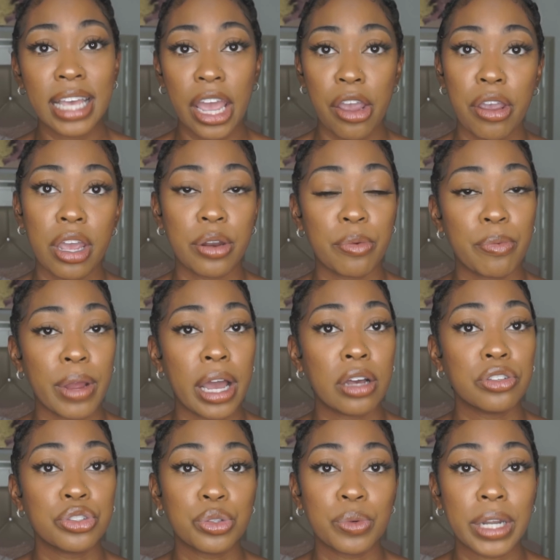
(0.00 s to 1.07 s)
carry it
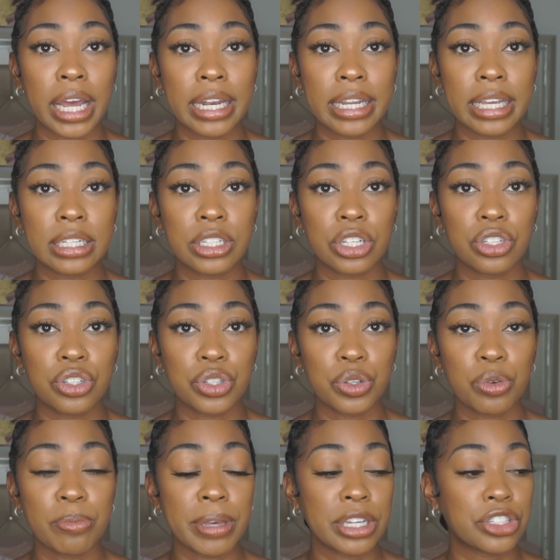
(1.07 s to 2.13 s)
around, do what I need to
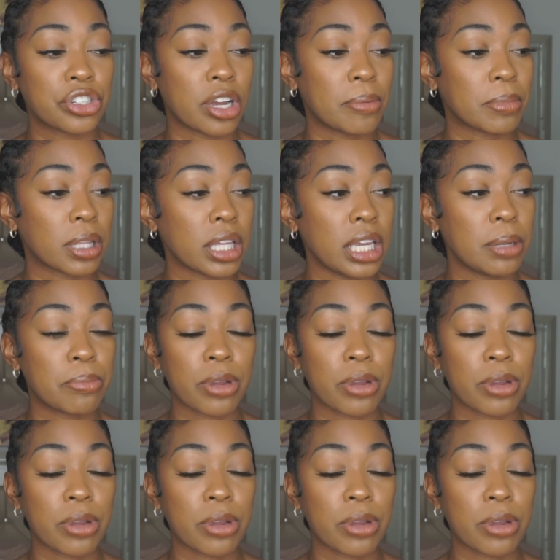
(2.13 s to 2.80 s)
do, make sure I'm clean,